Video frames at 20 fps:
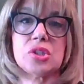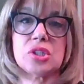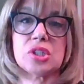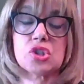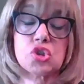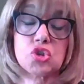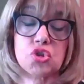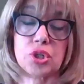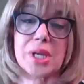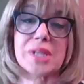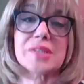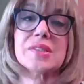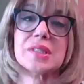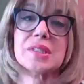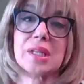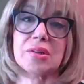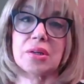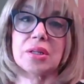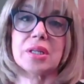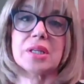distress
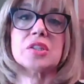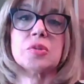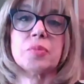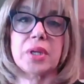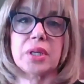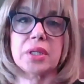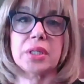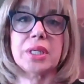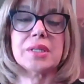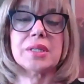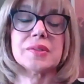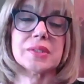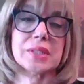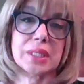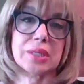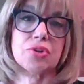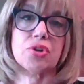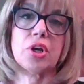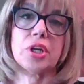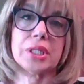that are
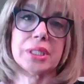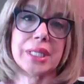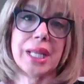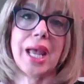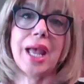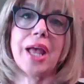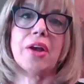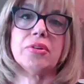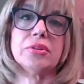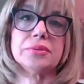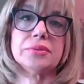experiencing right now.